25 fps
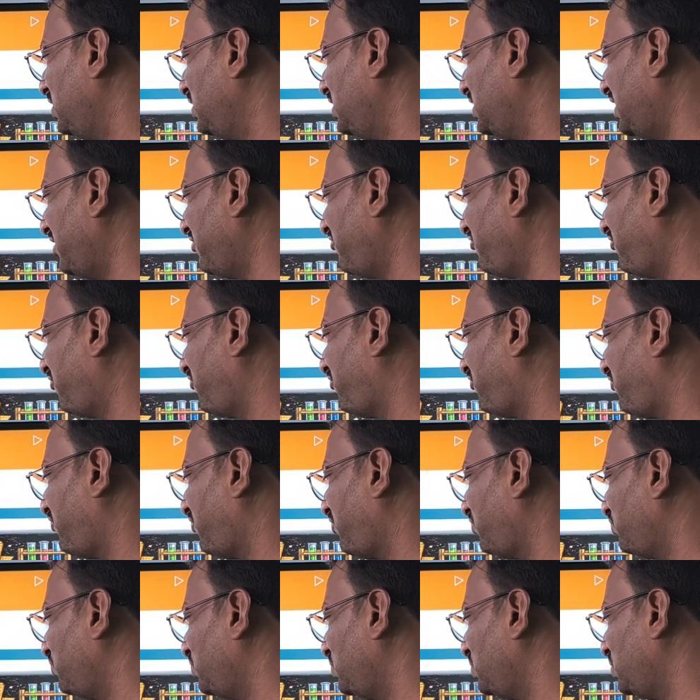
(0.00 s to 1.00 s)
F,
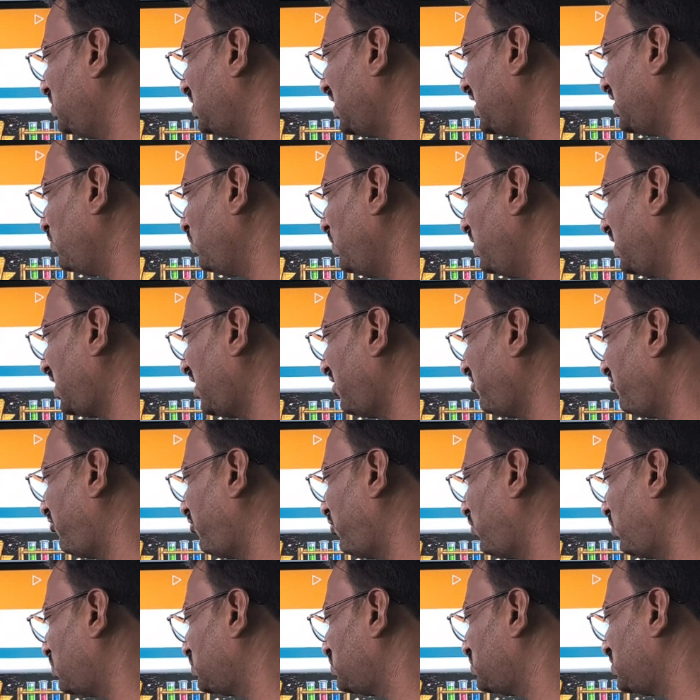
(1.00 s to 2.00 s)
the unit of
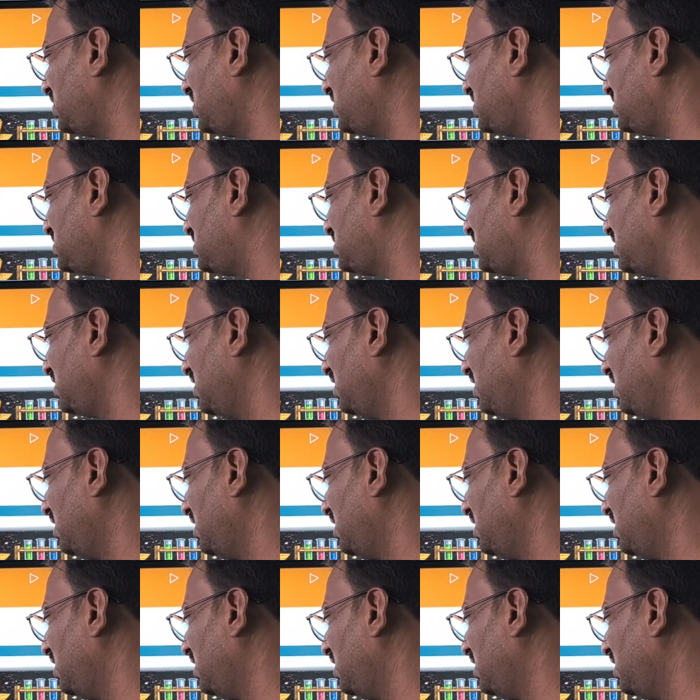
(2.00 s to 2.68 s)
force is